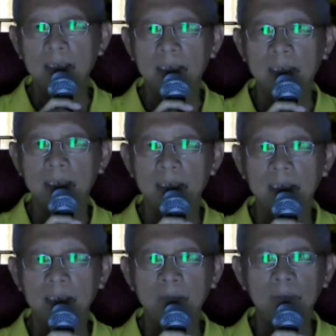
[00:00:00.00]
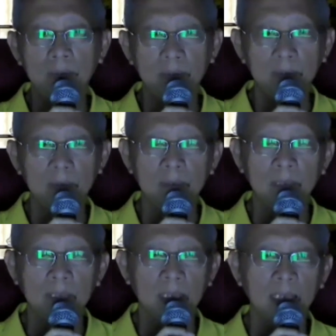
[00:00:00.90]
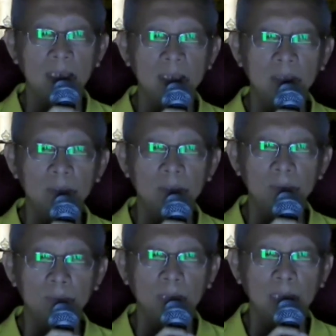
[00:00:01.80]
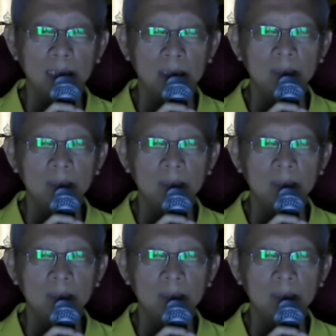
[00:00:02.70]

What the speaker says: sati, you will also realize your true mind,